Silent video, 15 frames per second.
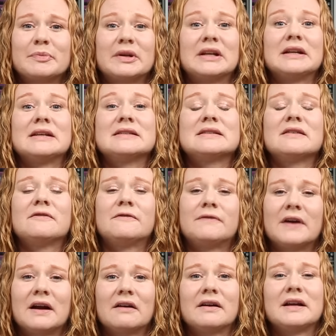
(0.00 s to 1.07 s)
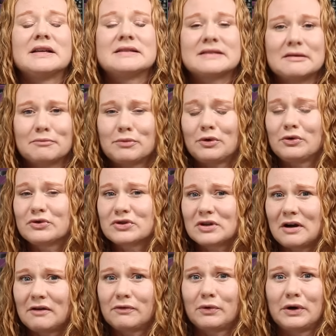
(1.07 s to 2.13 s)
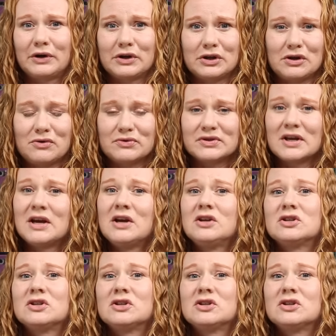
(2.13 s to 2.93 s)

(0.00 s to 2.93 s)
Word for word: but it is a very simple software to use.